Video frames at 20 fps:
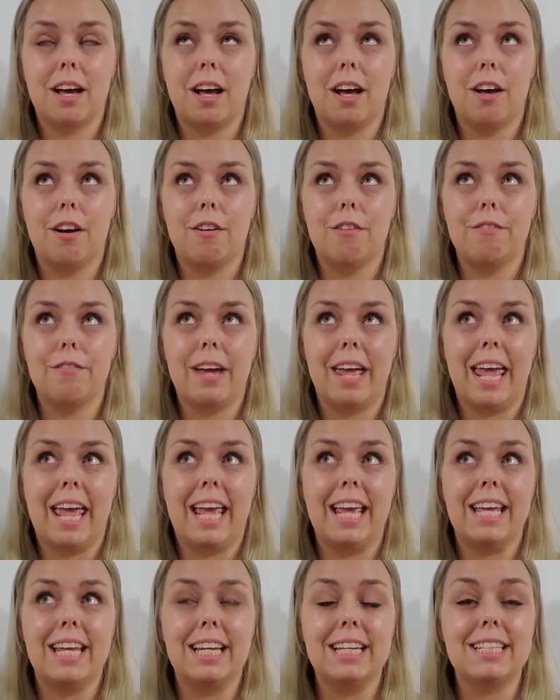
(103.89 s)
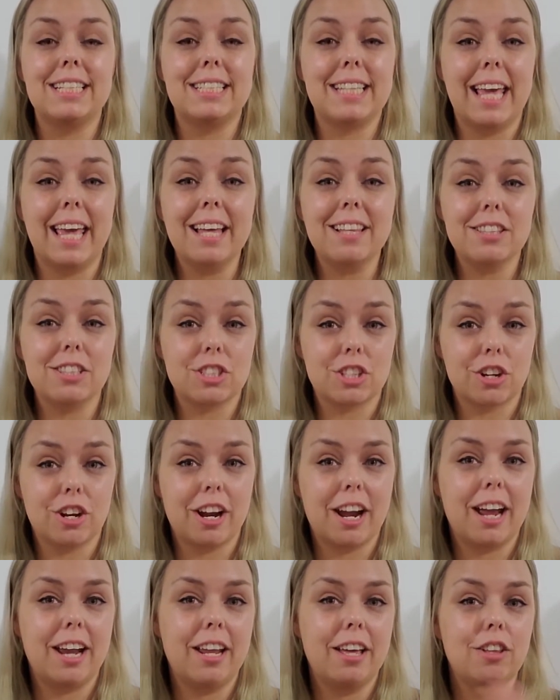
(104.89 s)
of a dancer
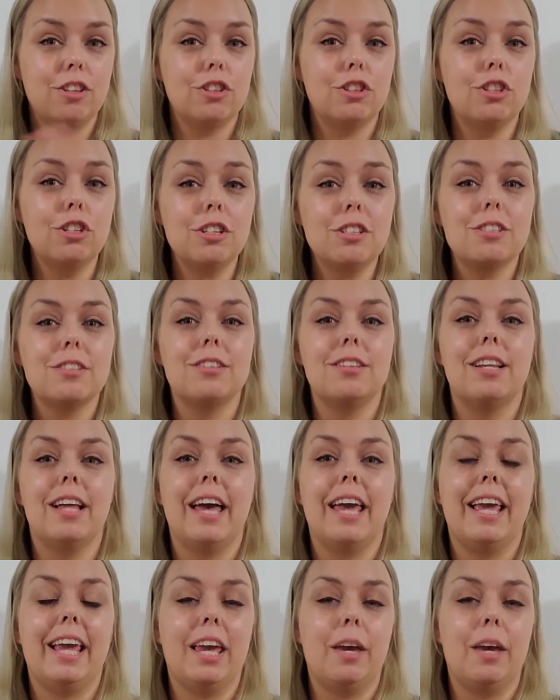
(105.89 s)
and it looked like